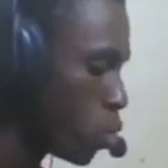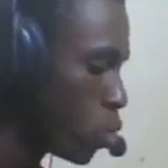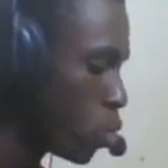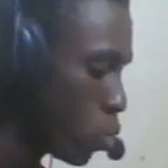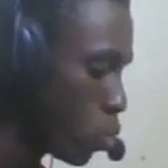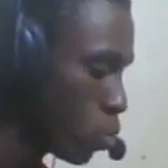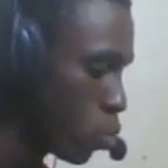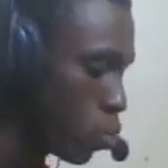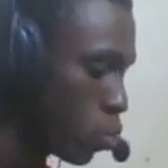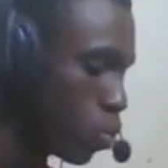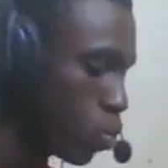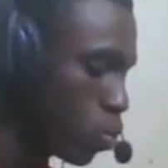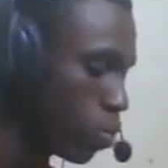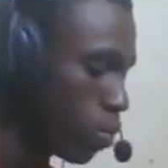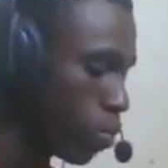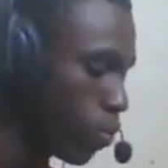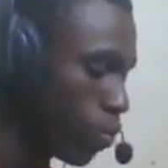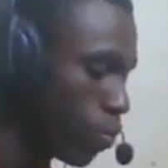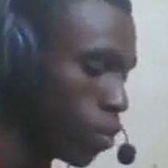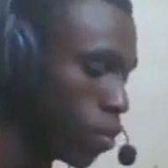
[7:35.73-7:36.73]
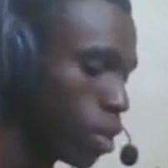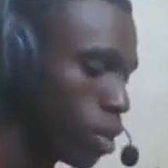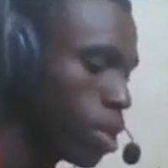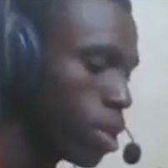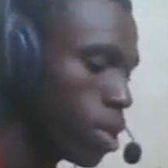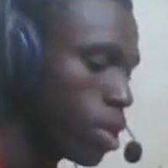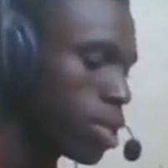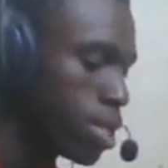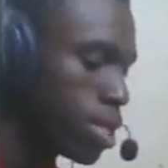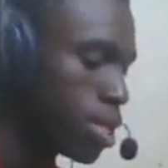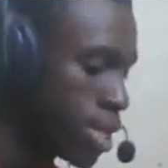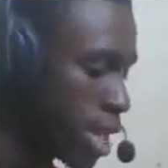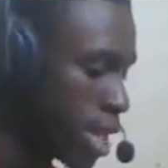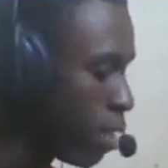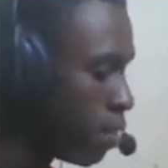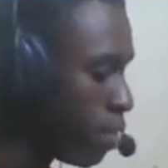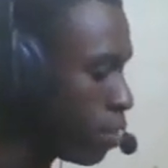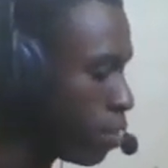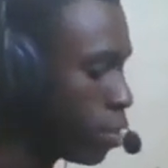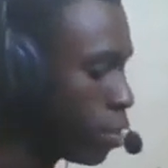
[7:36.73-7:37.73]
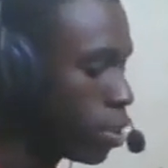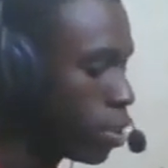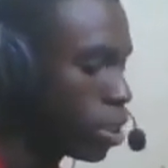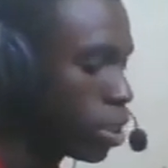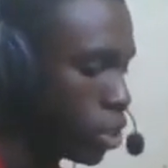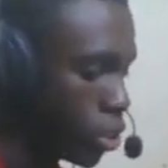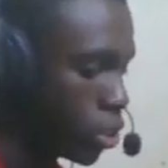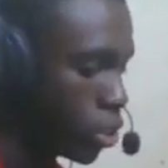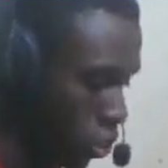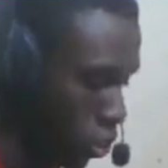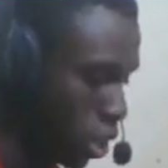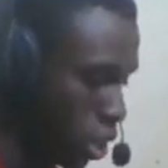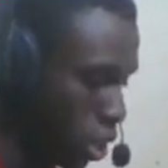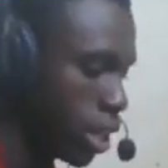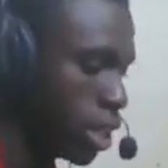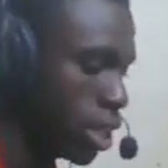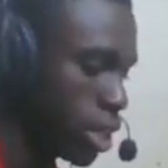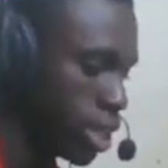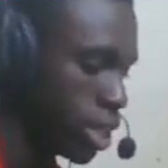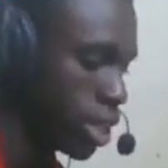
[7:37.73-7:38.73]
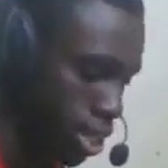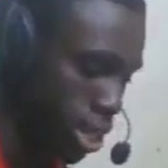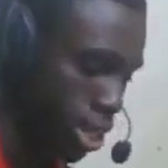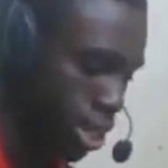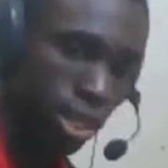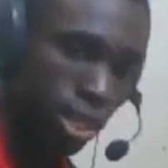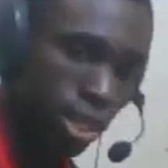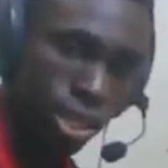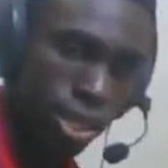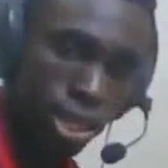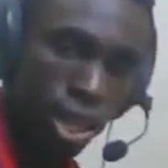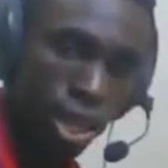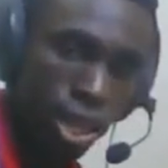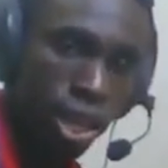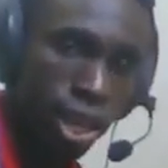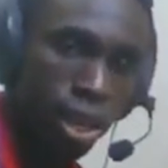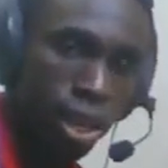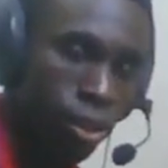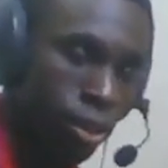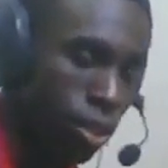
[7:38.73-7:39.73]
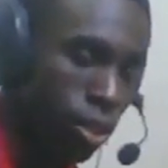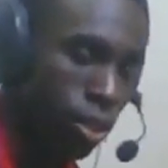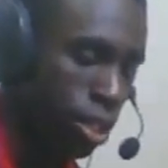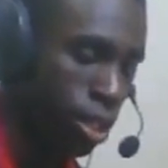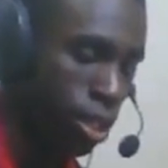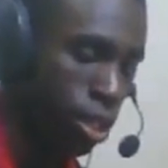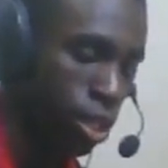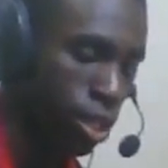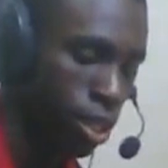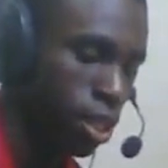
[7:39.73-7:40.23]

2, 7, 3, 6. Yeah, I got it.